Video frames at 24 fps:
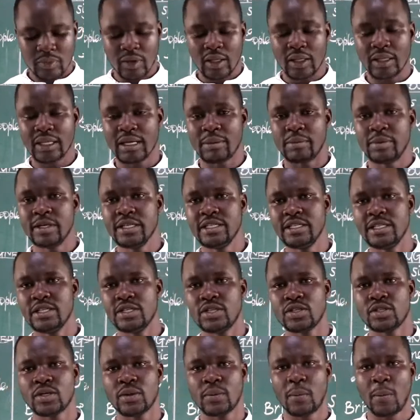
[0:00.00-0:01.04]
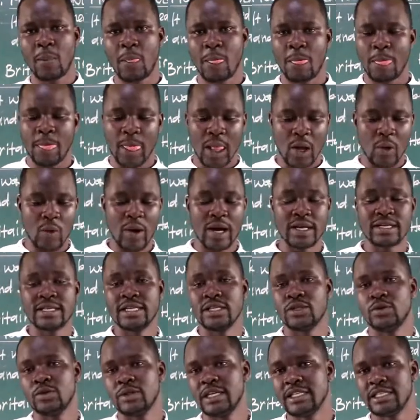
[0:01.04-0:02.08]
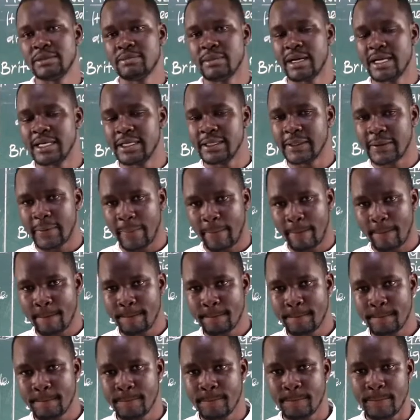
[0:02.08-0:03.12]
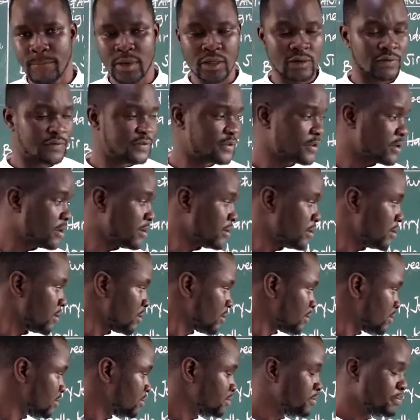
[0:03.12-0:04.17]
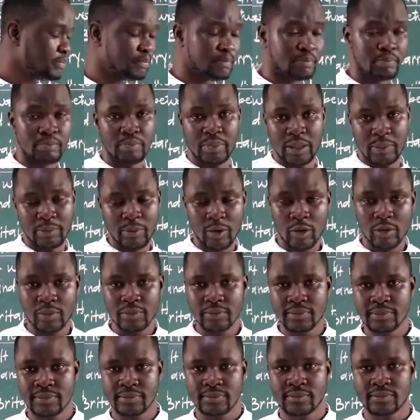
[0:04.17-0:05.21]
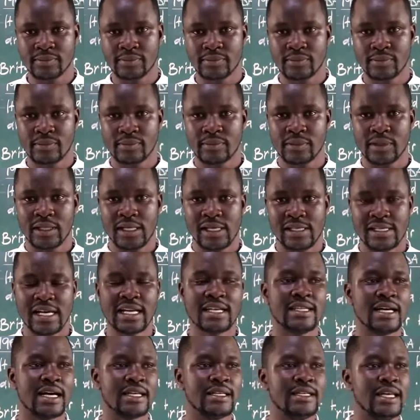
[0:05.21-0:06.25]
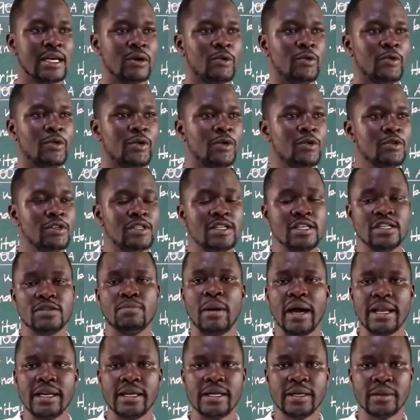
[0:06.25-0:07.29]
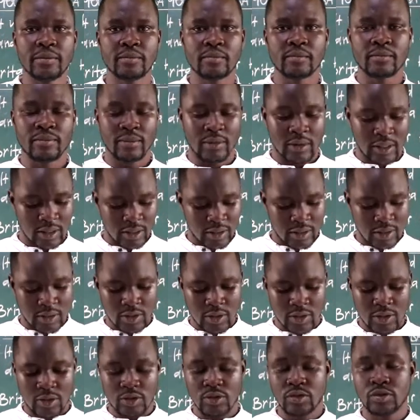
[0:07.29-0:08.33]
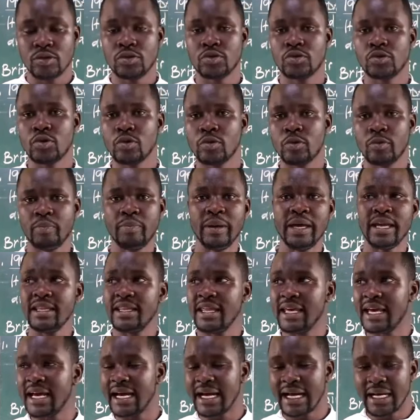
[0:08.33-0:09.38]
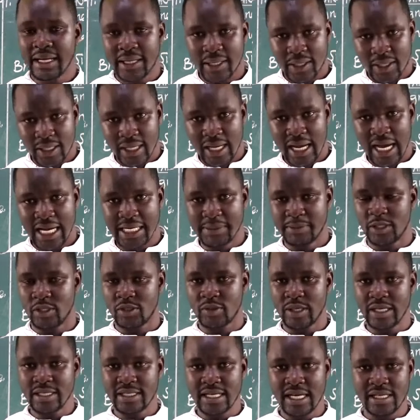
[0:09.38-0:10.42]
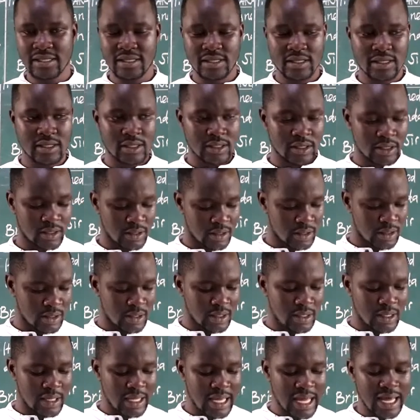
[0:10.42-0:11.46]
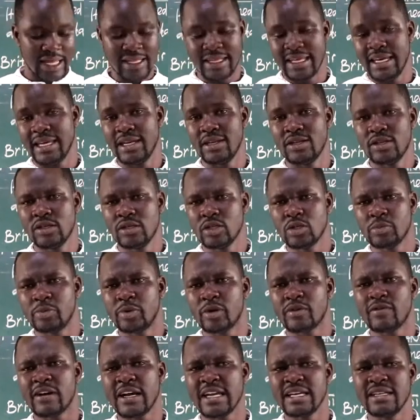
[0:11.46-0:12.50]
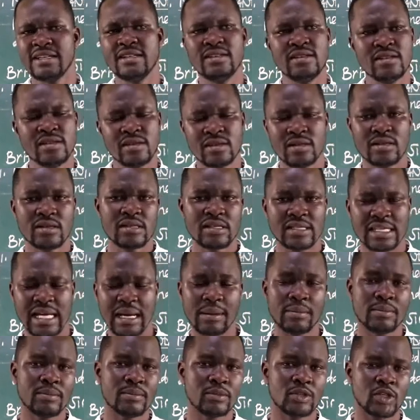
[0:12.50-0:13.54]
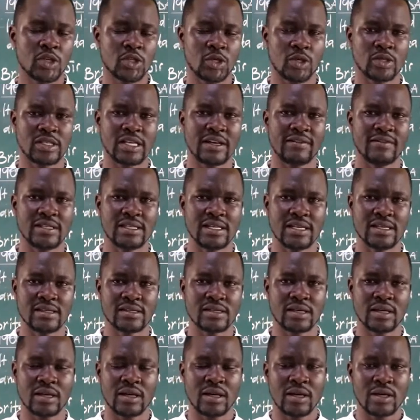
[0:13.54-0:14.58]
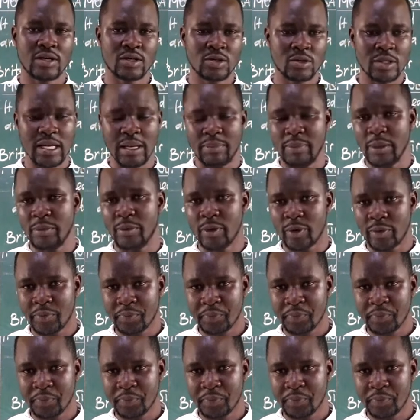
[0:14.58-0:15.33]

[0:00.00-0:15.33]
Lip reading: The British wanted to get money from people such that they could use this money to pay their administrators and then to provide some social services to the people.